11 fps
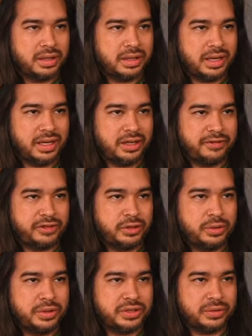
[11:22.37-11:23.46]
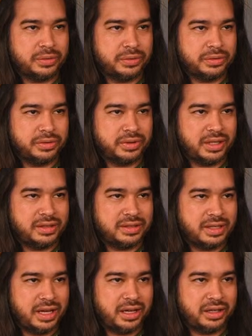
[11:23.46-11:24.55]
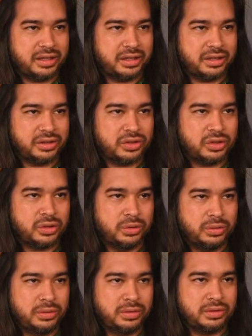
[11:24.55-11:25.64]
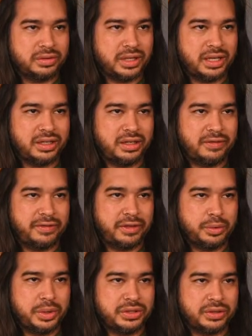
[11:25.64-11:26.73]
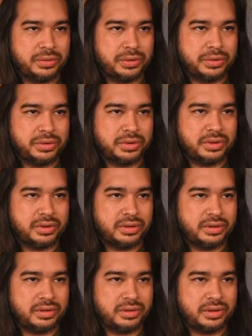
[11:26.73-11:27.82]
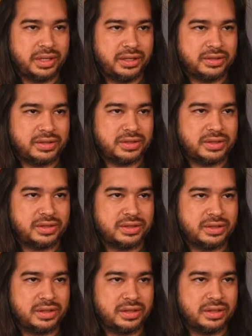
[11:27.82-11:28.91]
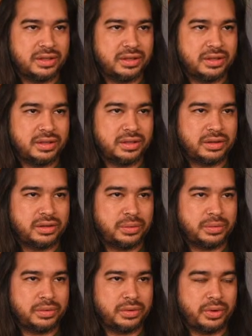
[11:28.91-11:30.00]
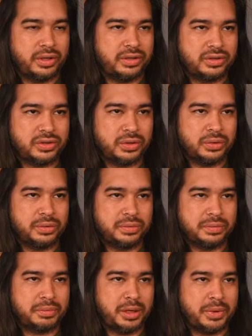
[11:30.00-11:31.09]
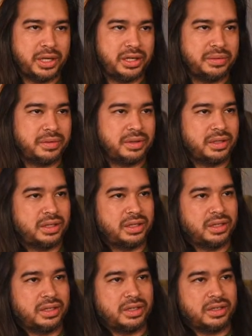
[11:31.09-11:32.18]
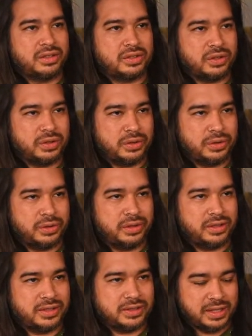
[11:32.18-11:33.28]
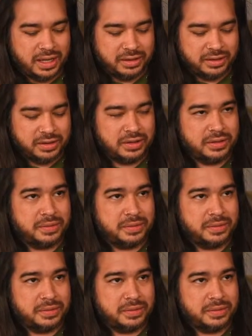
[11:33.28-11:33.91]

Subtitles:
And if 2 is the root, then it's like 2. And then if 3 is the root, it's 3, or it's 2. My bad. So this is the answer.